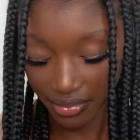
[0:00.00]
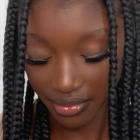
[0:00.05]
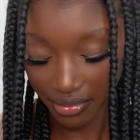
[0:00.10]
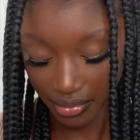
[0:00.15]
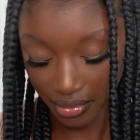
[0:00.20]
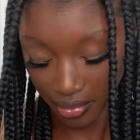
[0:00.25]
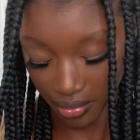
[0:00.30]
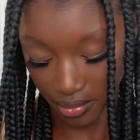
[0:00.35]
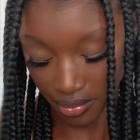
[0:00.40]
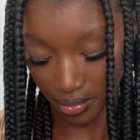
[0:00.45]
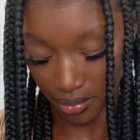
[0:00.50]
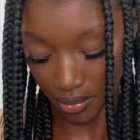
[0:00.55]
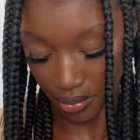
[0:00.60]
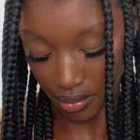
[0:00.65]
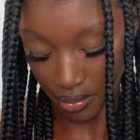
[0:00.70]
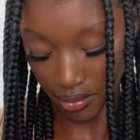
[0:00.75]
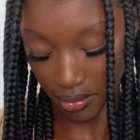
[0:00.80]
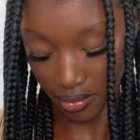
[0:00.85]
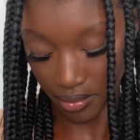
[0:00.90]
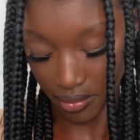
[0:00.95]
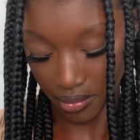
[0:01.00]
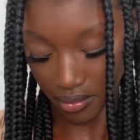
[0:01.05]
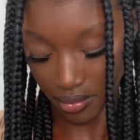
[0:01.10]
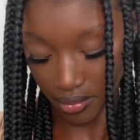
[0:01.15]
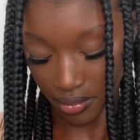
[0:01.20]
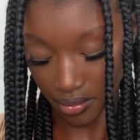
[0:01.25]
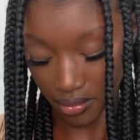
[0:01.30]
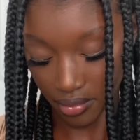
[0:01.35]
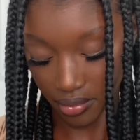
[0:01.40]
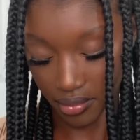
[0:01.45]

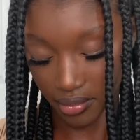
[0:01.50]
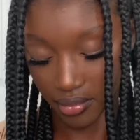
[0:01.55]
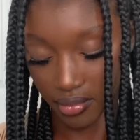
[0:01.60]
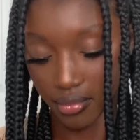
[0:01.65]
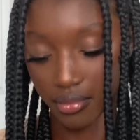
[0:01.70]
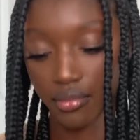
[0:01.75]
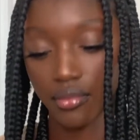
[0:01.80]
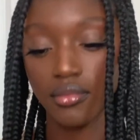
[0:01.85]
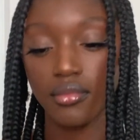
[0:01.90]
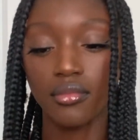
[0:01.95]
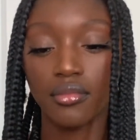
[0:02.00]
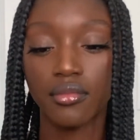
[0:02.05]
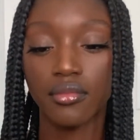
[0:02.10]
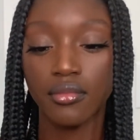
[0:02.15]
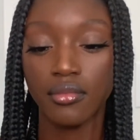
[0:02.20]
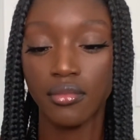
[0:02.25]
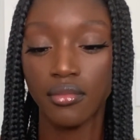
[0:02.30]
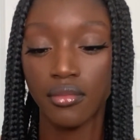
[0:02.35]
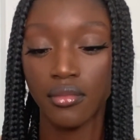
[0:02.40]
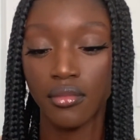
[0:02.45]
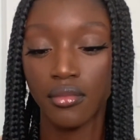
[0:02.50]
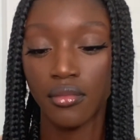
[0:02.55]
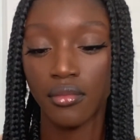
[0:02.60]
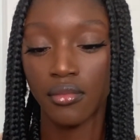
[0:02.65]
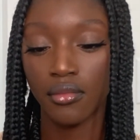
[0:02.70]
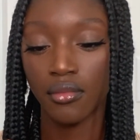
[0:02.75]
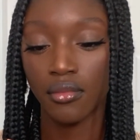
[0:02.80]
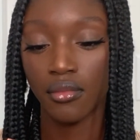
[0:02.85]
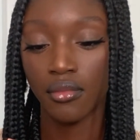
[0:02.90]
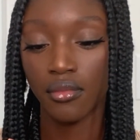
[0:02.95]

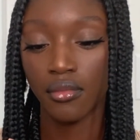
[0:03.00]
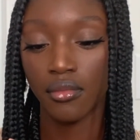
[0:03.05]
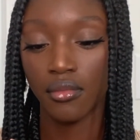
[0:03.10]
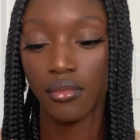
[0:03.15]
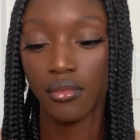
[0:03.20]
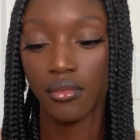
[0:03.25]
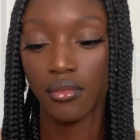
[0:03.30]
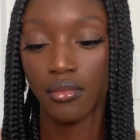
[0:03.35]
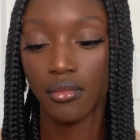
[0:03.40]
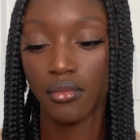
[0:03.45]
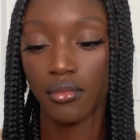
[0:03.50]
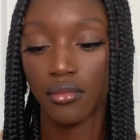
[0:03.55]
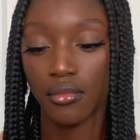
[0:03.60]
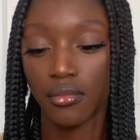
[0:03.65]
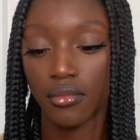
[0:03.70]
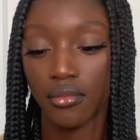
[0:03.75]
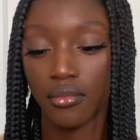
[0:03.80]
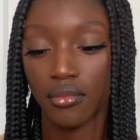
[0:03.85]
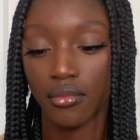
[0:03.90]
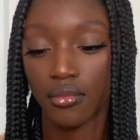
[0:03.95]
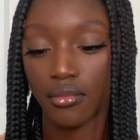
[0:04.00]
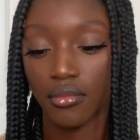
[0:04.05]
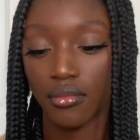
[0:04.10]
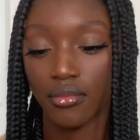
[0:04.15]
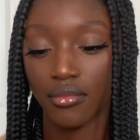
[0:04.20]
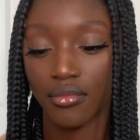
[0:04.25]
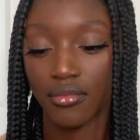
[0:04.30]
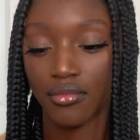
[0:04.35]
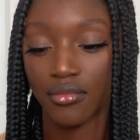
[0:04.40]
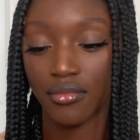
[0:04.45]

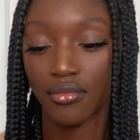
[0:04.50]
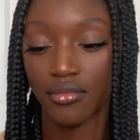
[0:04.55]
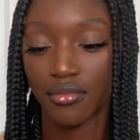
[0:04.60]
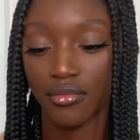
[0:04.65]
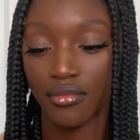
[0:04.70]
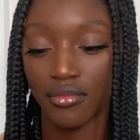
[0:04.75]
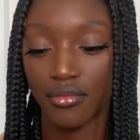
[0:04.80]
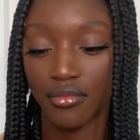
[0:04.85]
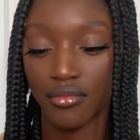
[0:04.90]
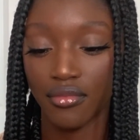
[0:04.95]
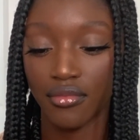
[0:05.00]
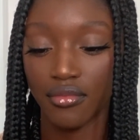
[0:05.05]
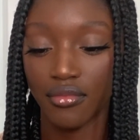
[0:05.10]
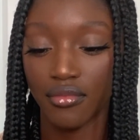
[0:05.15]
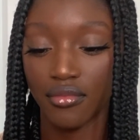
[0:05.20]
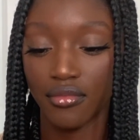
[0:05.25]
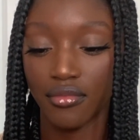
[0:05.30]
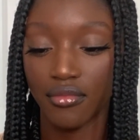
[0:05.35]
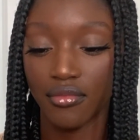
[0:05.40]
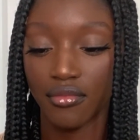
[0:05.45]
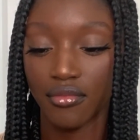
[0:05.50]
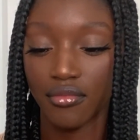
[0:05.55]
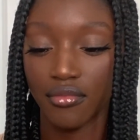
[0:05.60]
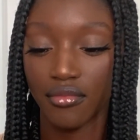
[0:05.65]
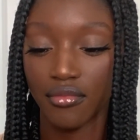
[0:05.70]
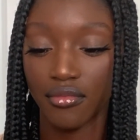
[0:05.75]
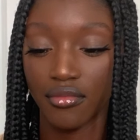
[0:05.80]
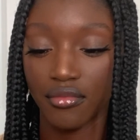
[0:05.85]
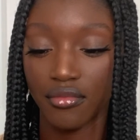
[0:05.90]
[no speech]